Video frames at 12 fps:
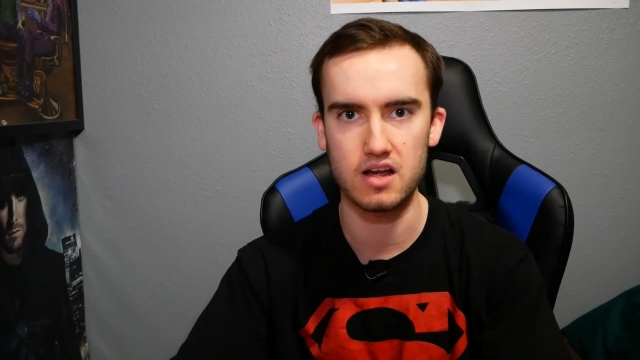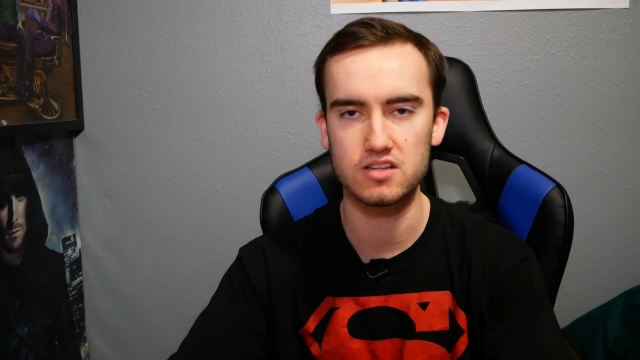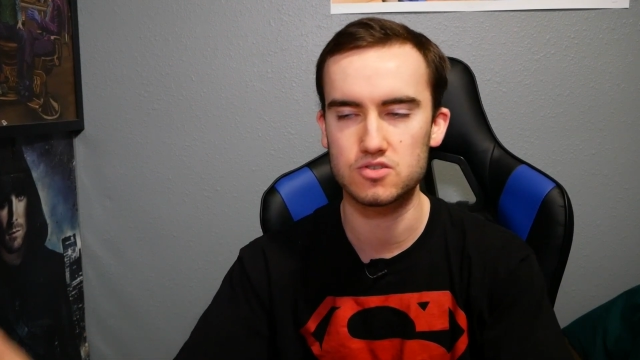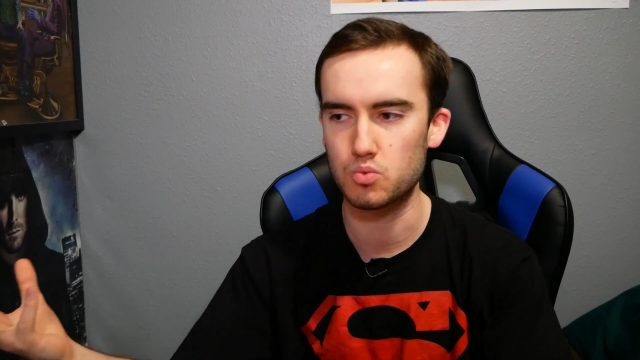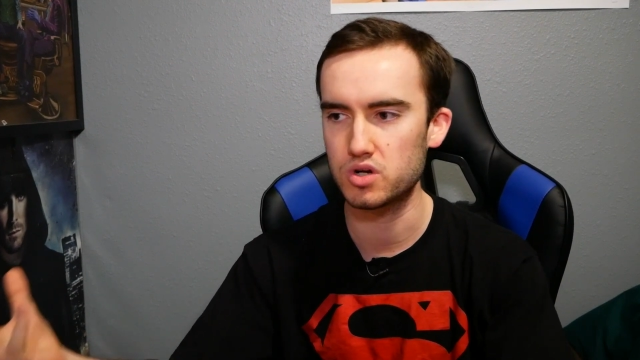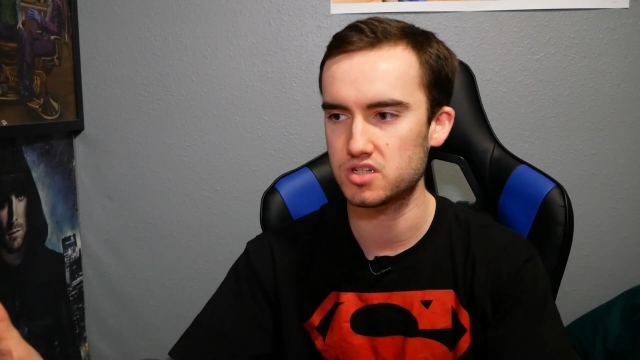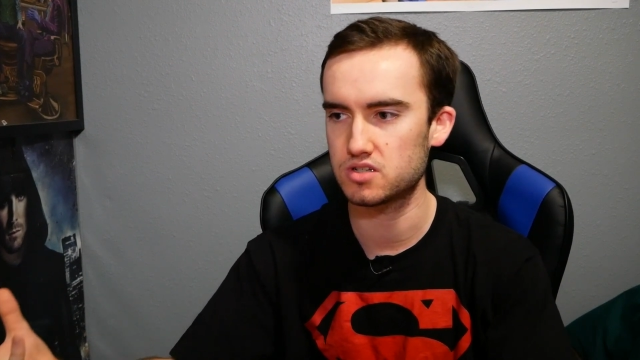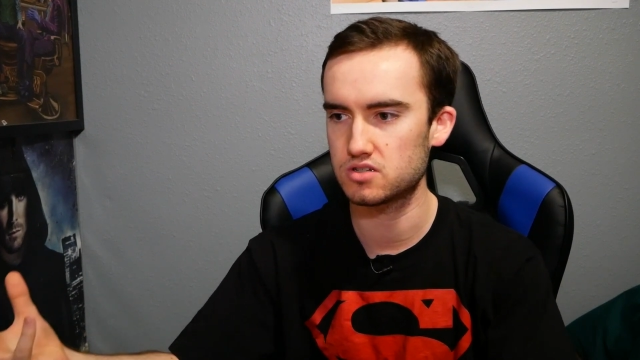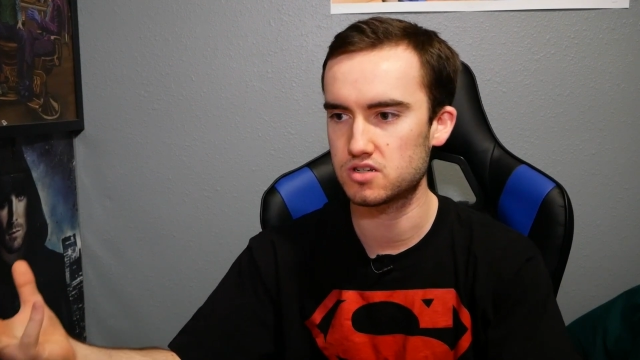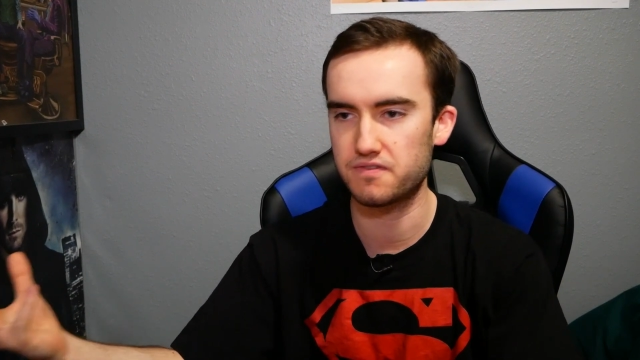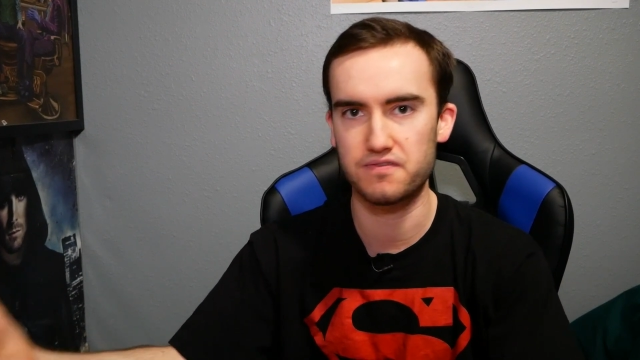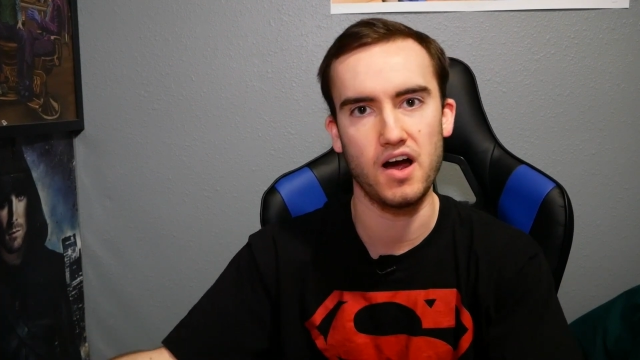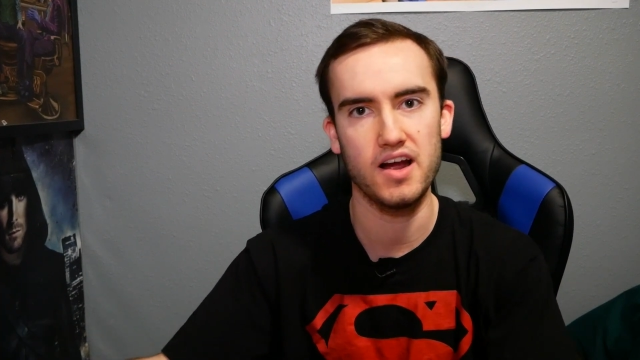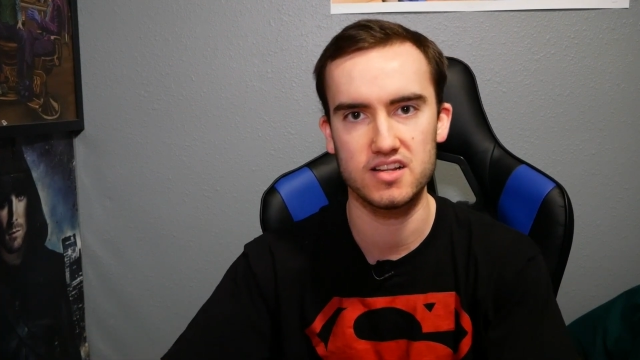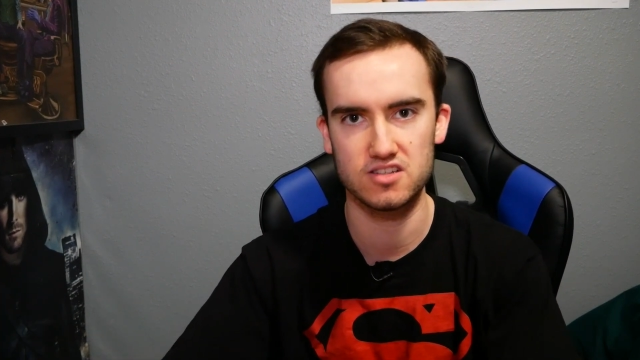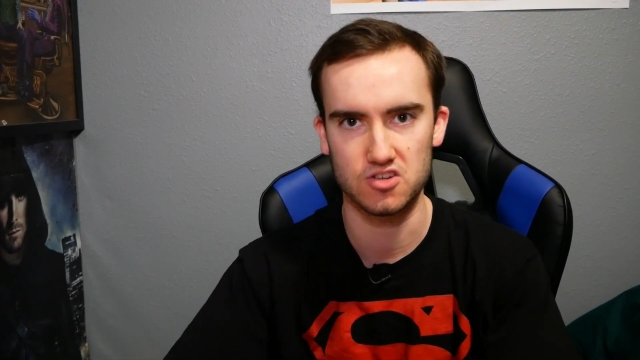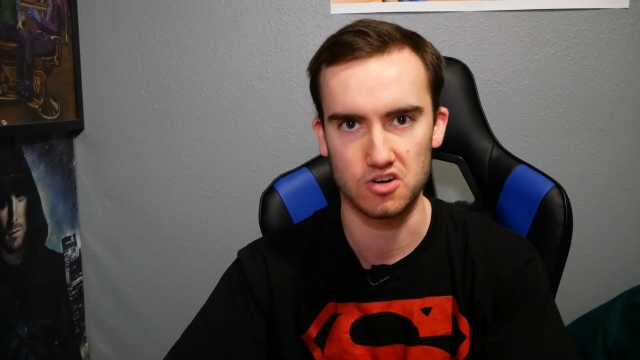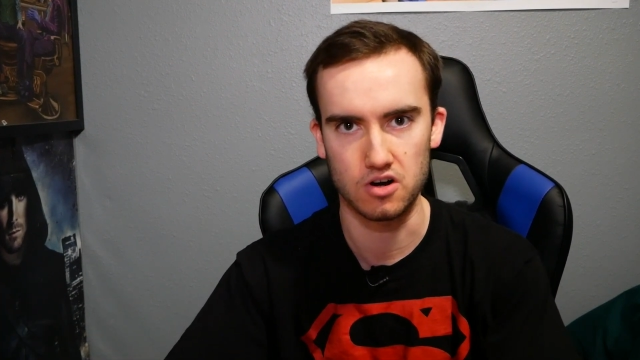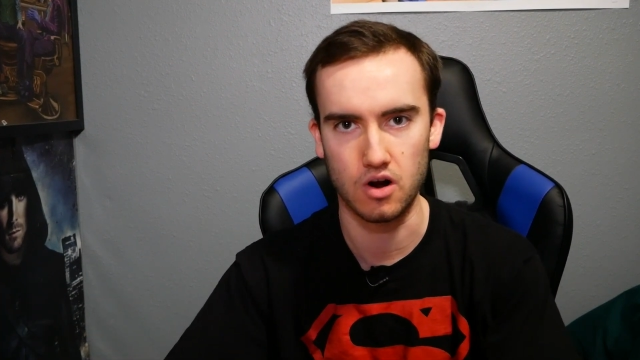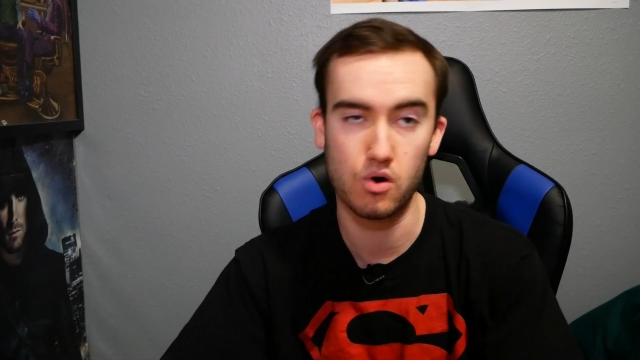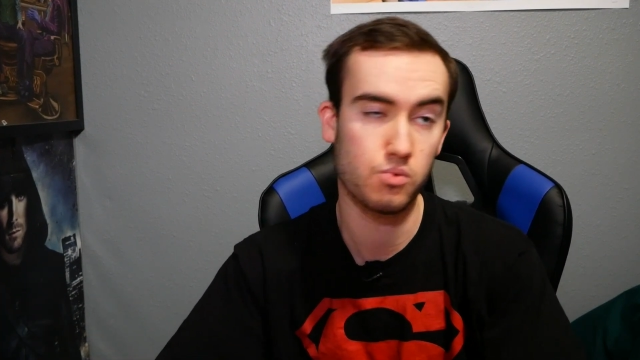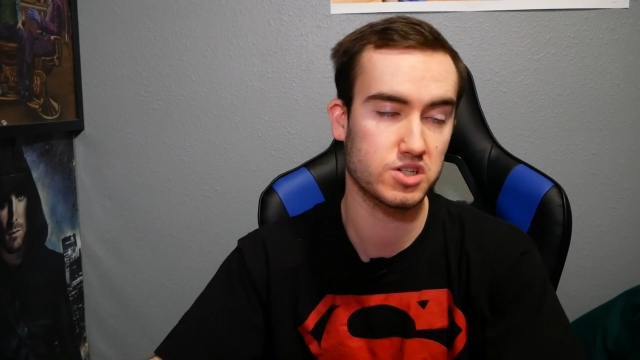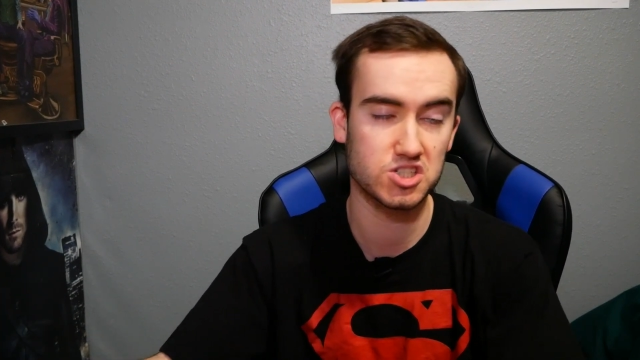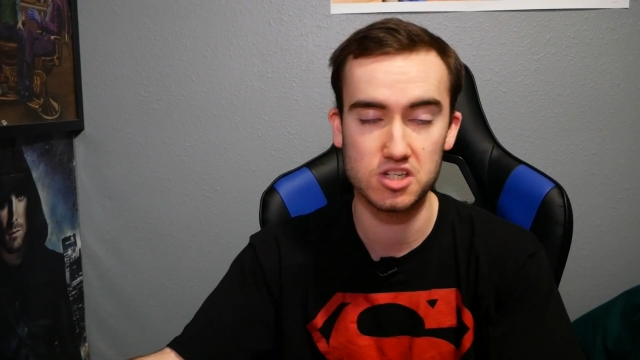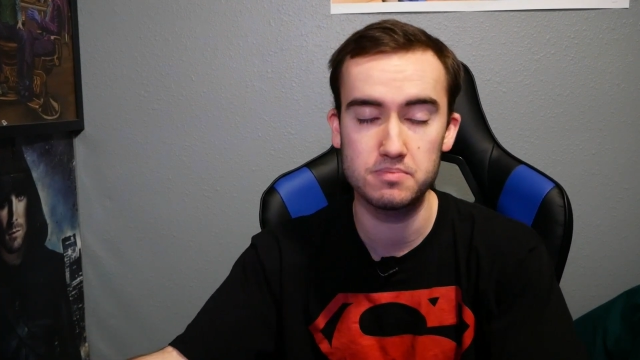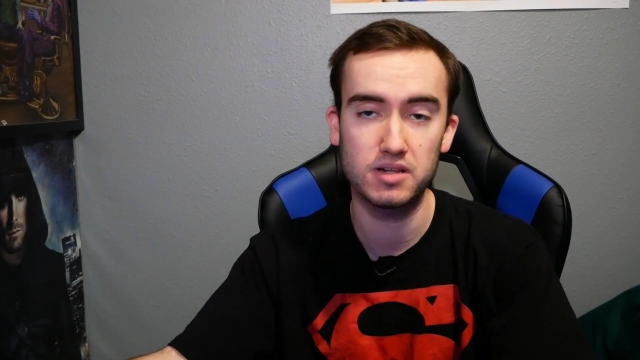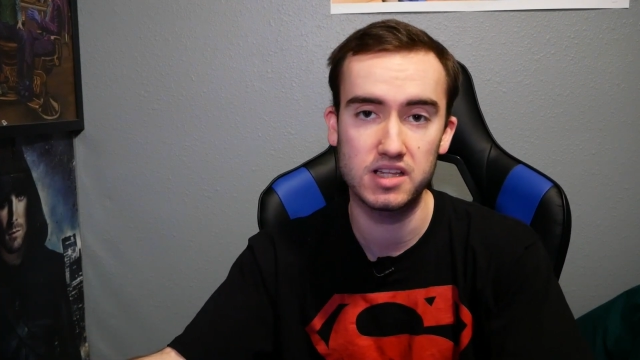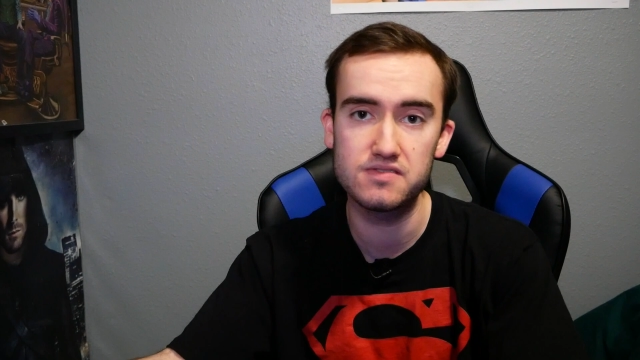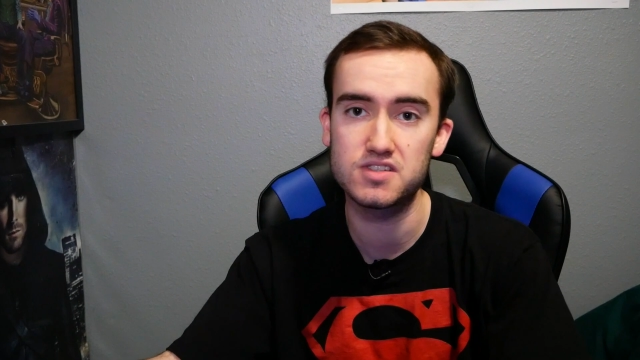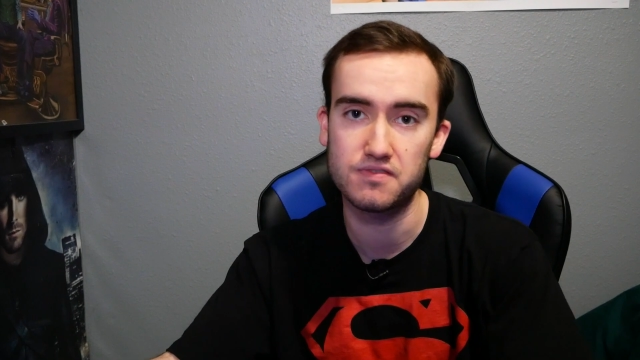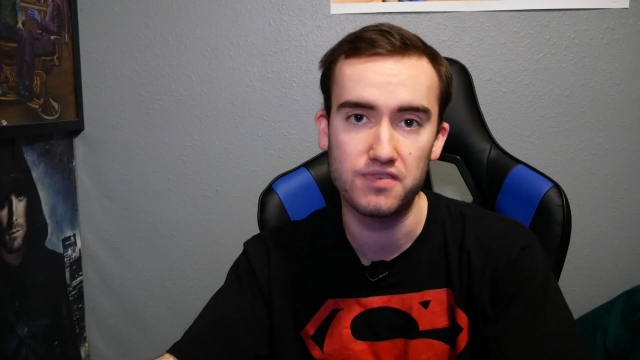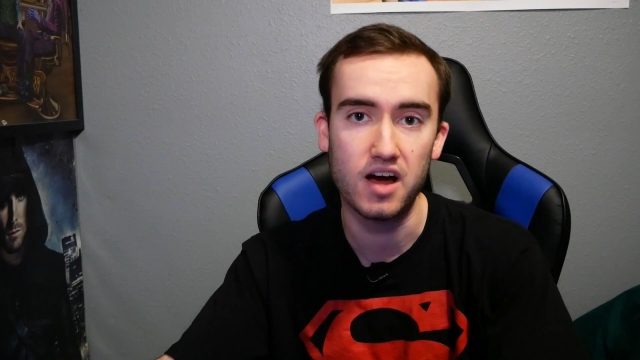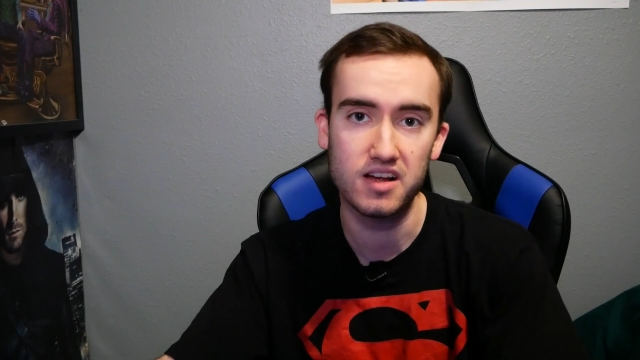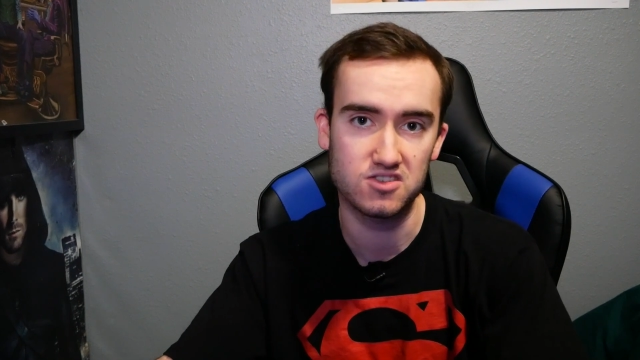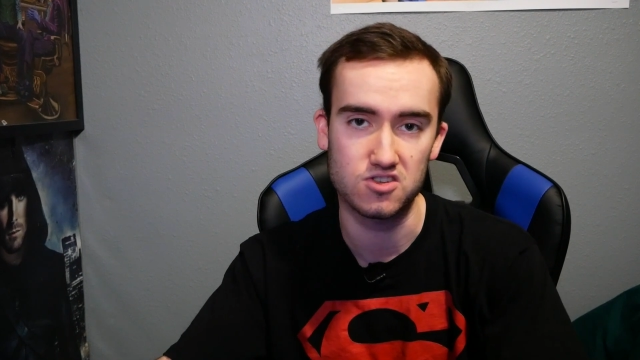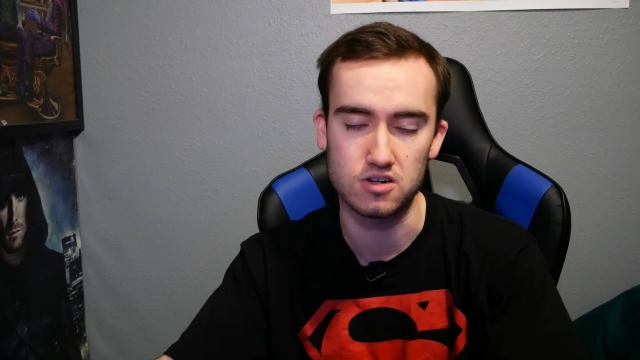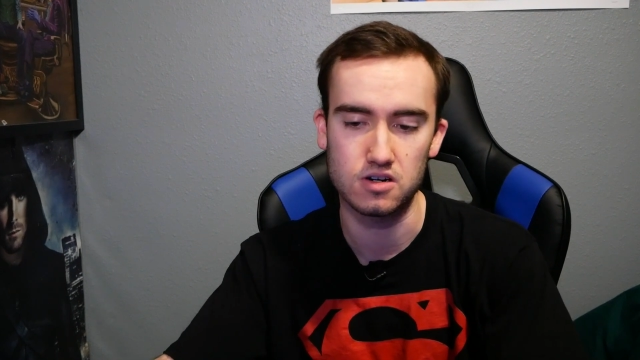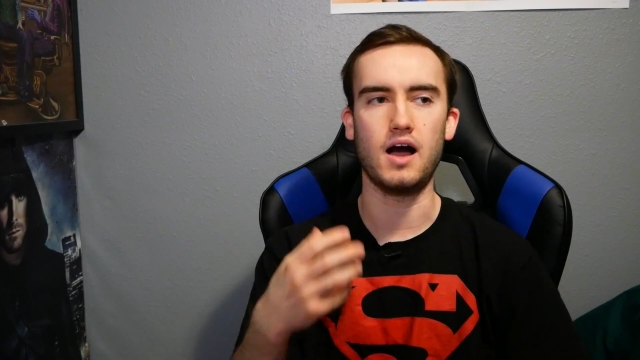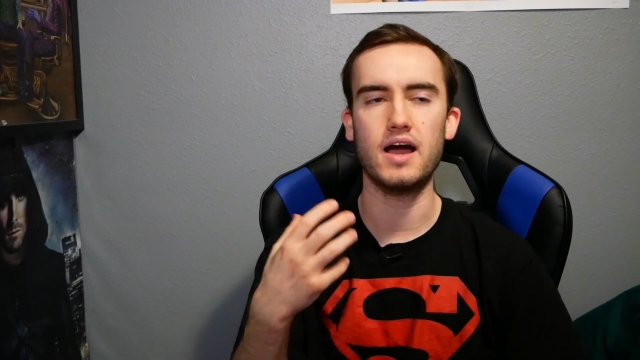It's what defines her, or what she believes defines her.